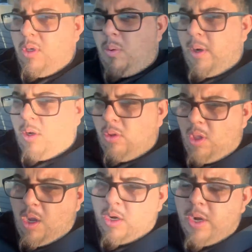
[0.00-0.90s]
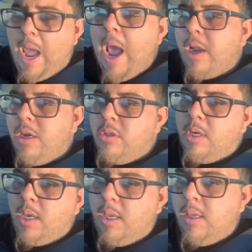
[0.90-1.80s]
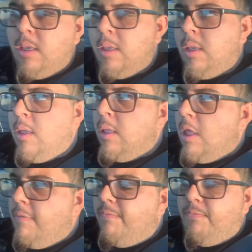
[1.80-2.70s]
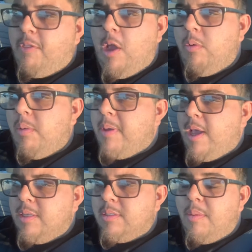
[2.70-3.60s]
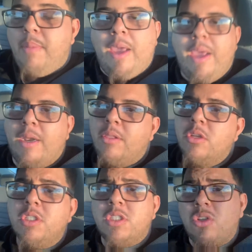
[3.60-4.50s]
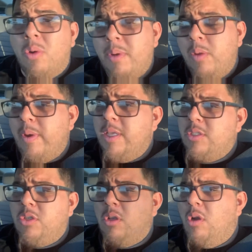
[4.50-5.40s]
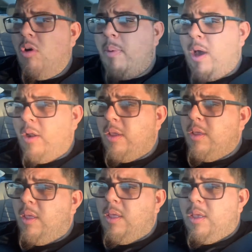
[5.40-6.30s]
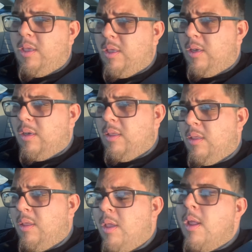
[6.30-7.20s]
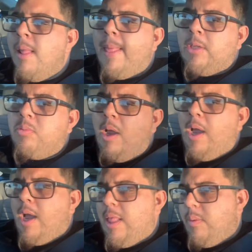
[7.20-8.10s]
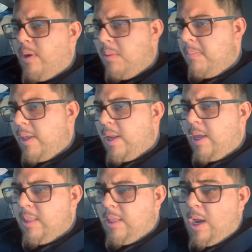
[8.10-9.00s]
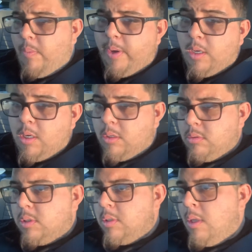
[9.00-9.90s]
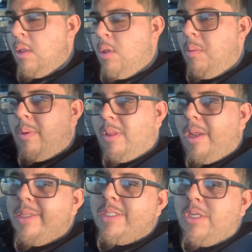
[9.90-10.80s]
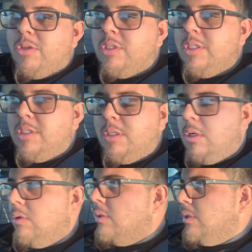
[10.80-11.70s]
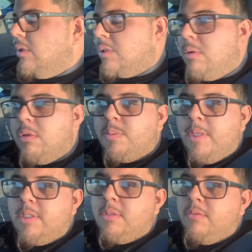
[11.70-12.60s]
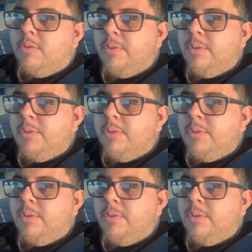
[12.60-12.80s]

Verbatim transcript: don't want to go longer, add another day. If that week passed, man, there's just so many ways you can go about it. And that's why I highly recommend hiring a coach but a lot of these coaches, you know, they're so expensive.